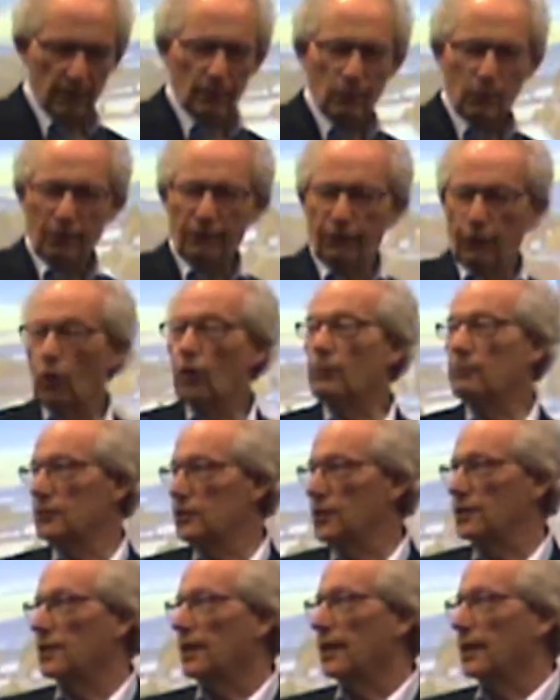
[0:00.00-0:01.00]
we formed
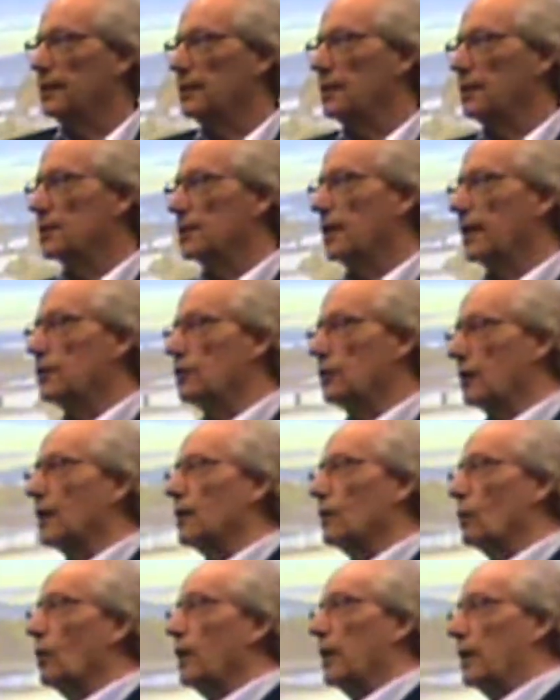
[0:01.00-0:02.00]
societies, had to get
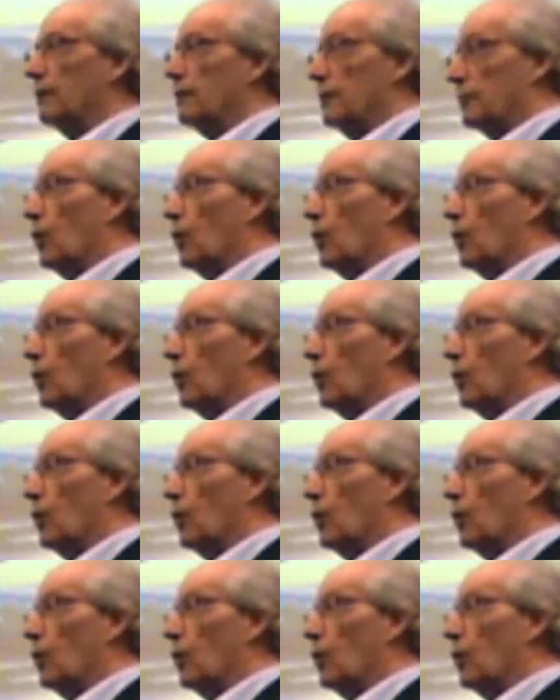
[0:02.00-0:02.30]
away. I mean,